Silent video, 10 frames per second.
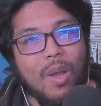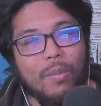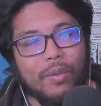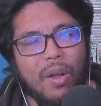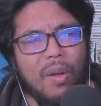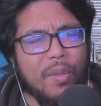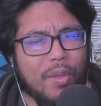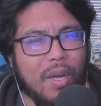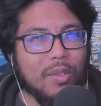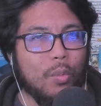however all
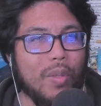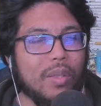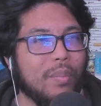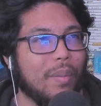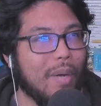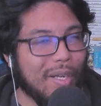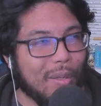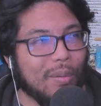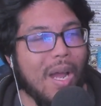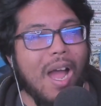thoughts will be my
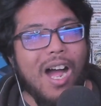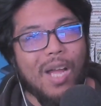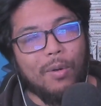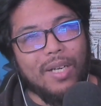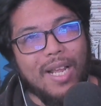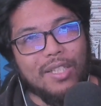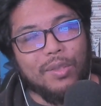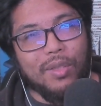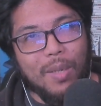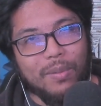own. I want to
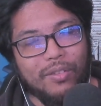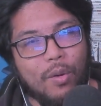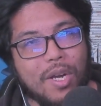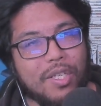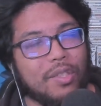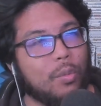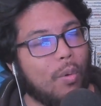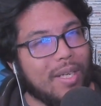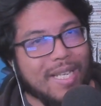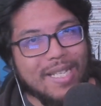answer a couple of questions.
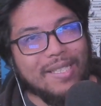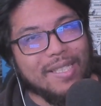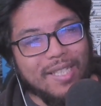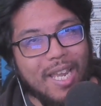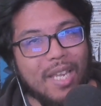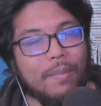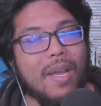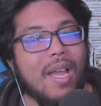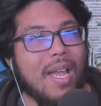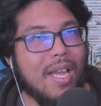What is this game?
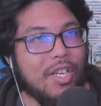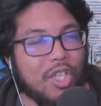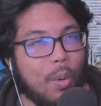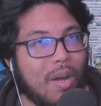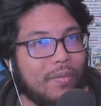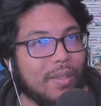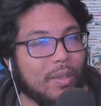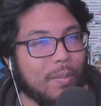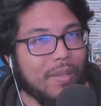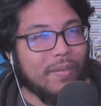Uh, show off a
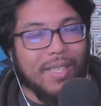little bit of the